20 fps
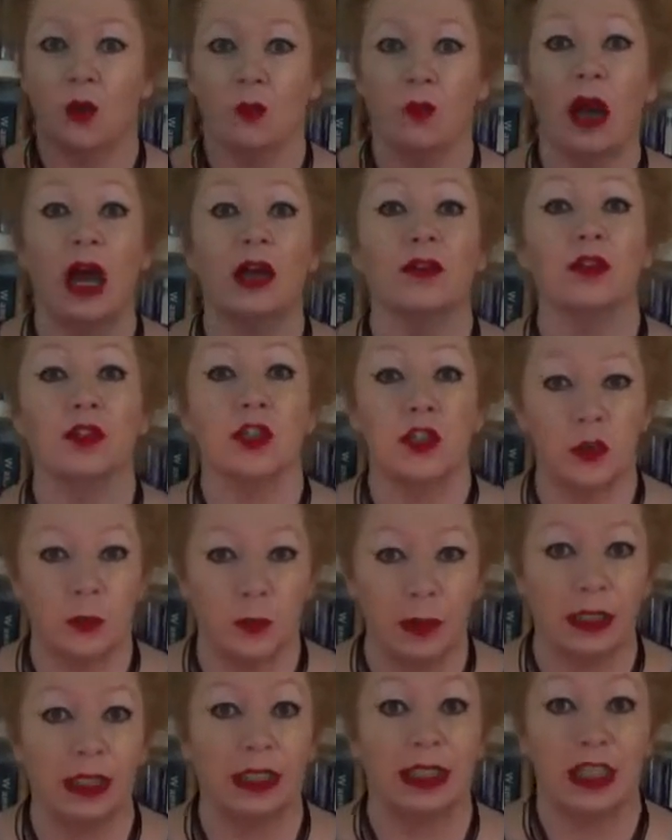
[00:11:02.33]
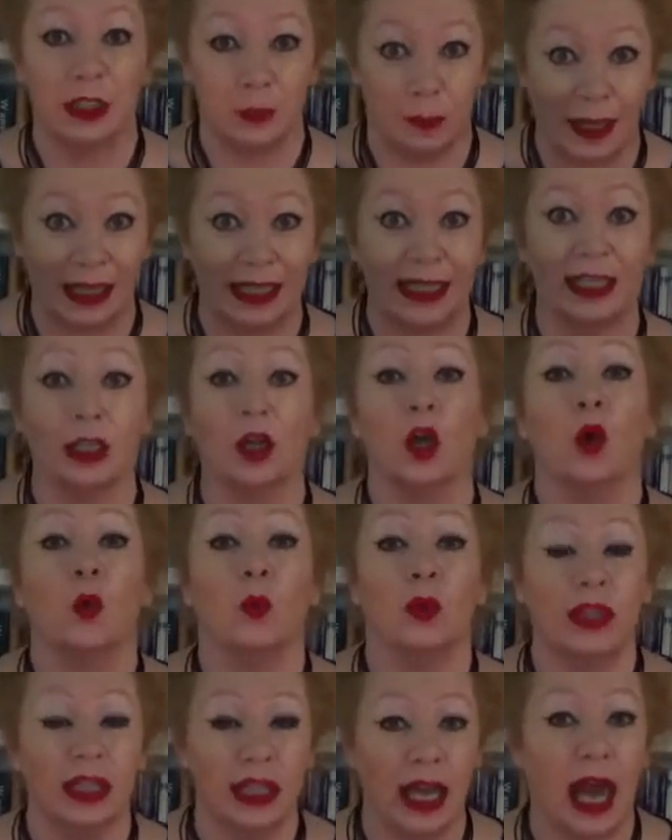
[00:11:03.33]
rather than spelling
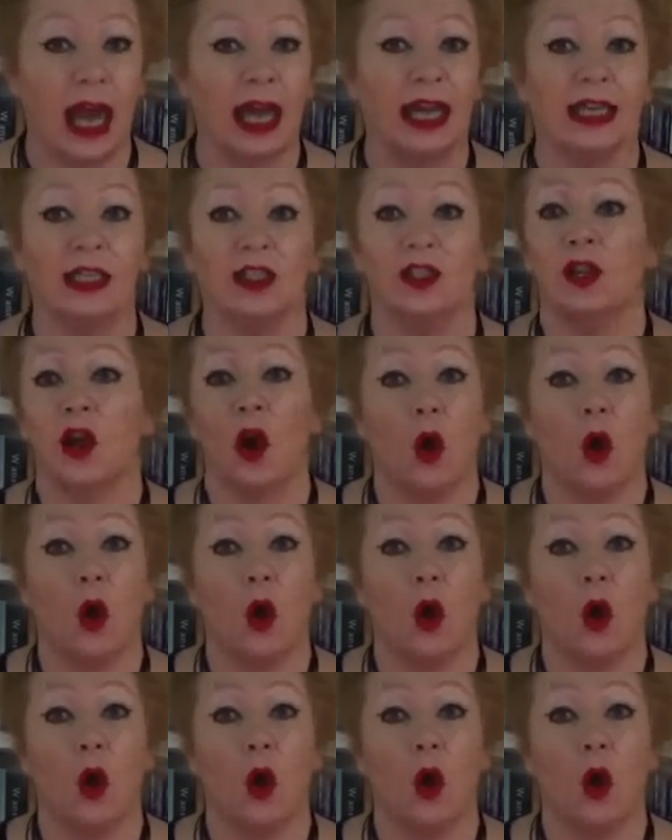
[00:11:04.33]
with the aid